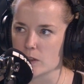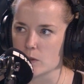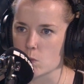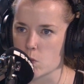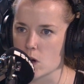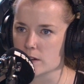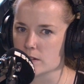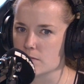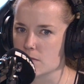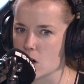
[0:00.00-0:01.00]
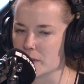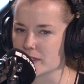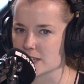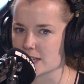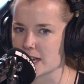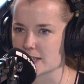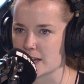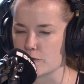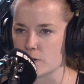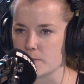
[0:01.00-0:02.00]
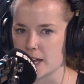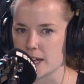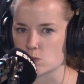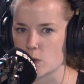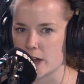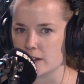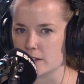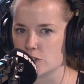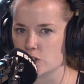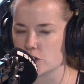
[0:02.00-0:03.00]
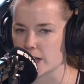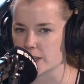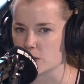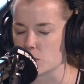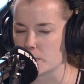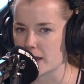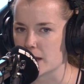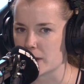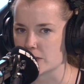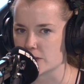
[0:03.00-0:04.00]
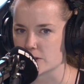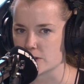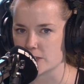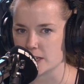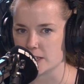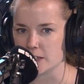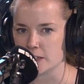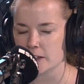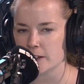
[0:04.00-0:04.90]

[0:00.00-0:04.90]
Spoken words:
One moment that stands out for me is when Chelsea were playing Manchester City.